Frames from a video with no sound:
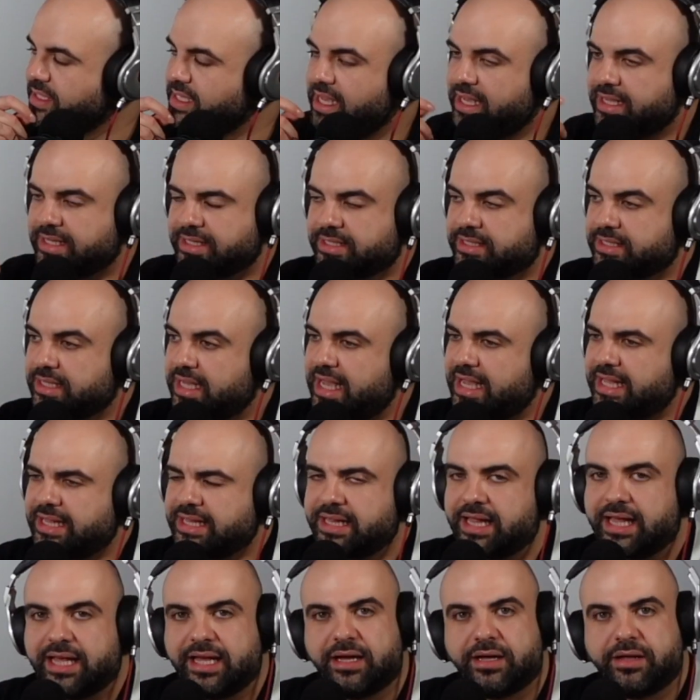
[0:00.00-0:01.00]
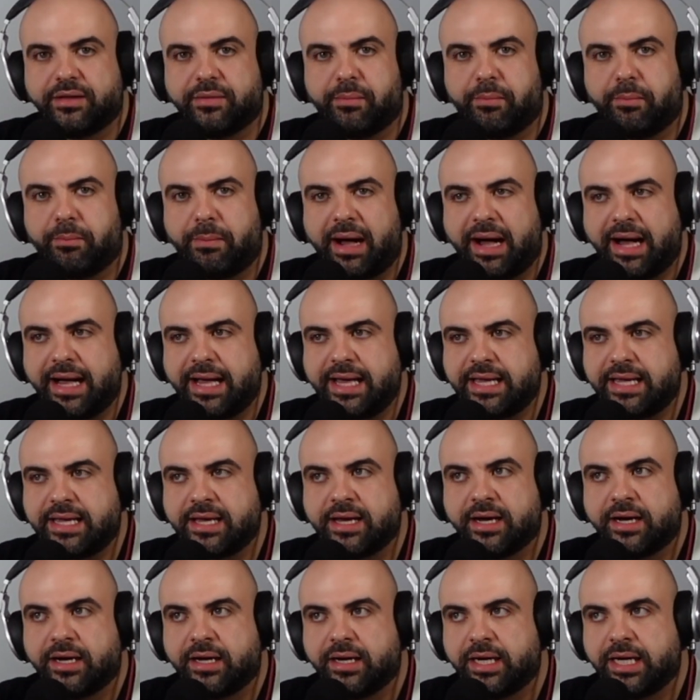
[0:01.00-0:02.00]
Yes, and
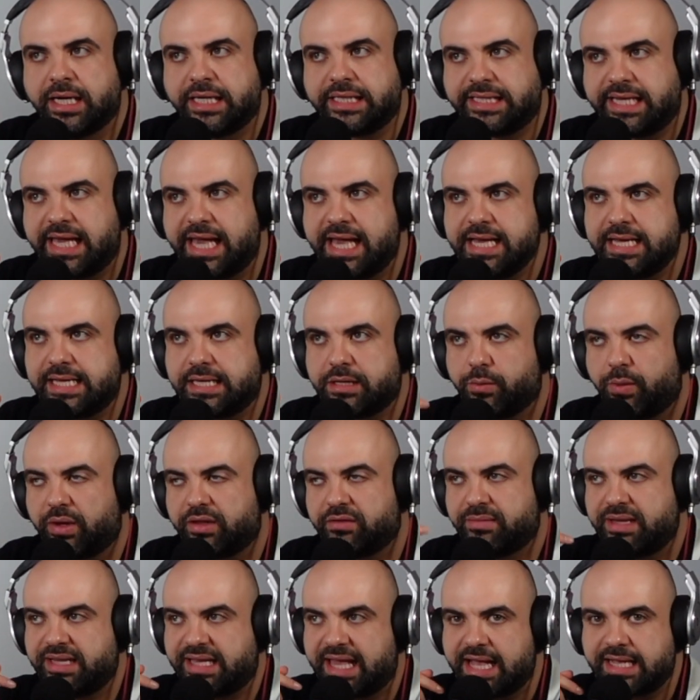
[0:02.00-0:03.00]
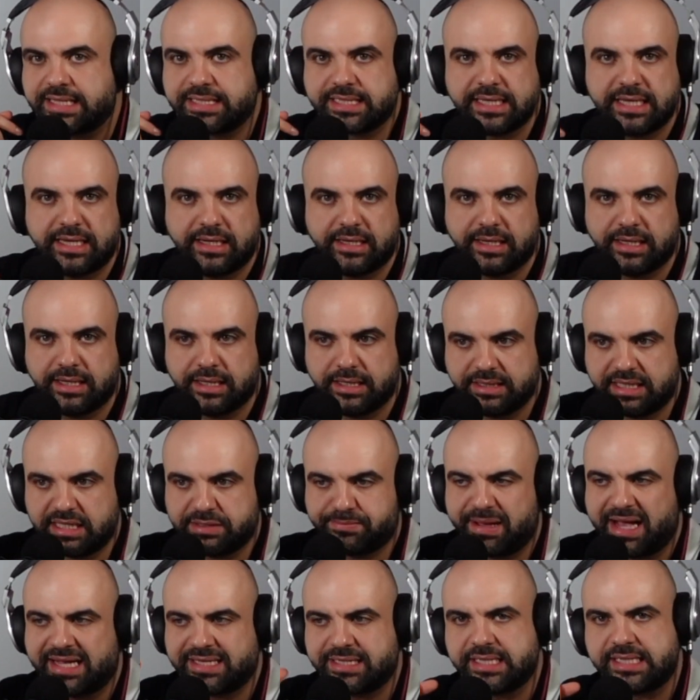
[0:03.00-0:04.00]
my gig, one of my gigs this
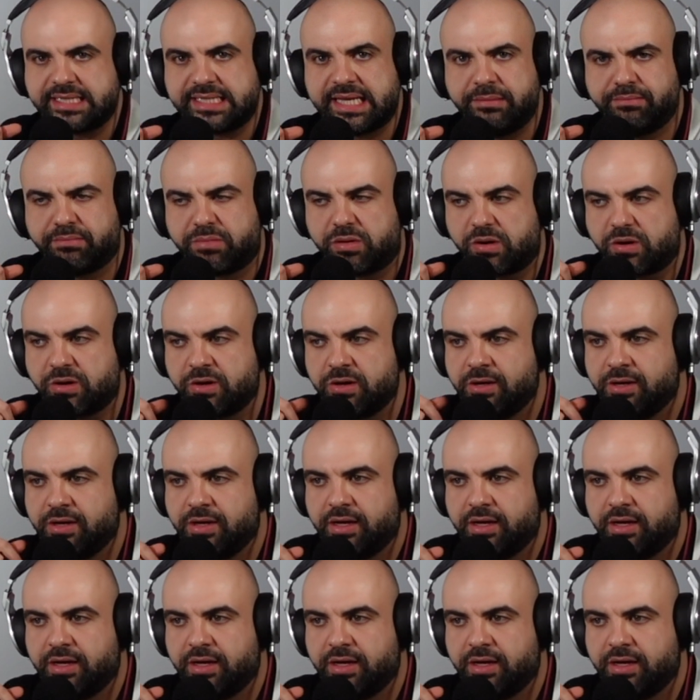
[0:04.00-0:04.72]
past December